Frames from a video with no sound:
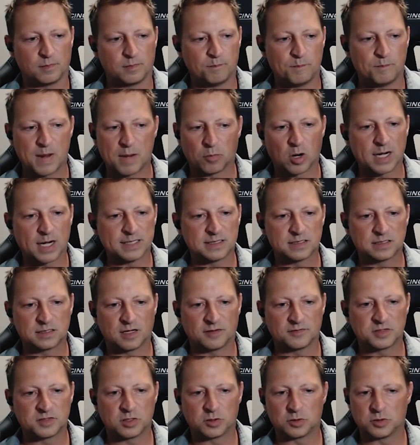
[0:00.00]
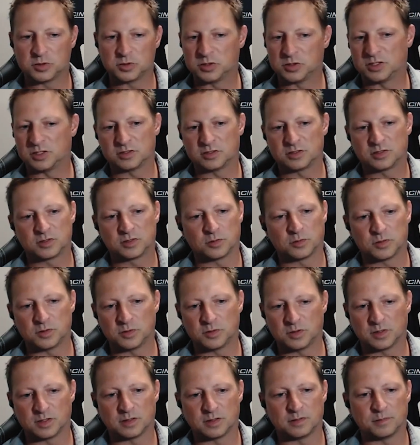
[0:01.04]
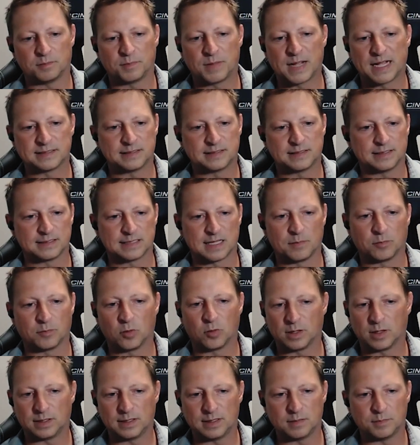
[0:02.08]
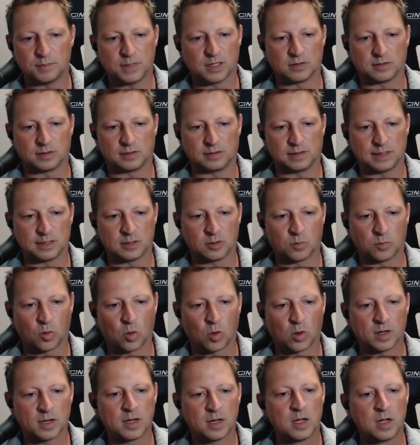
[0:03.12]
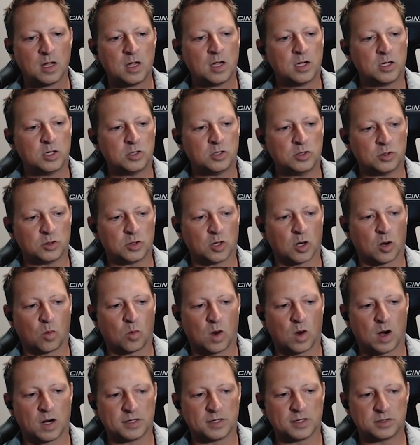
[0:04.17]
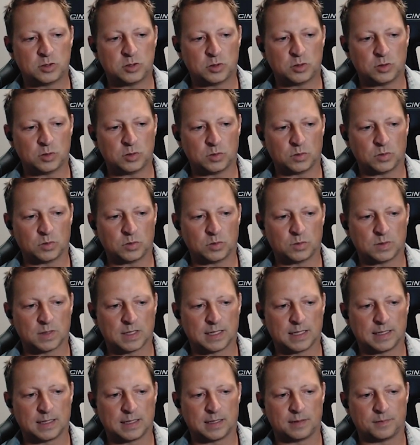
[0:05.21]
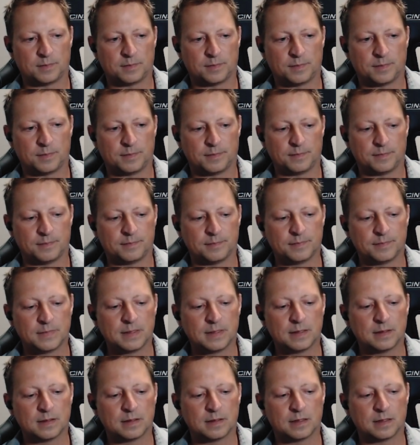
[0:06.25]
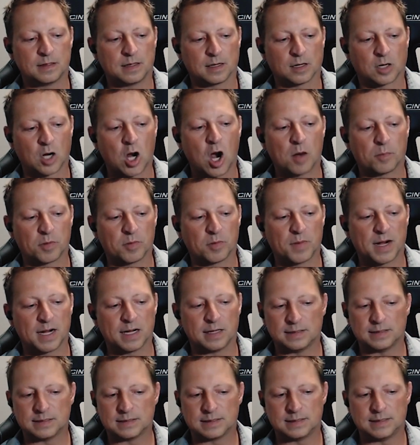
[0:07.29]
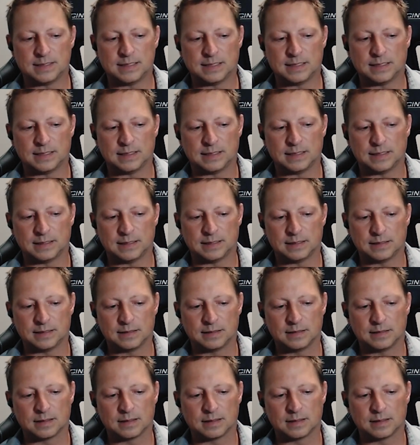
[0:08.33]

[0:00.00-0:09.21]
memorize stuff so to just so you can pass the exam quickly and be on the leaderboard. You don't want to um, uh, compromise the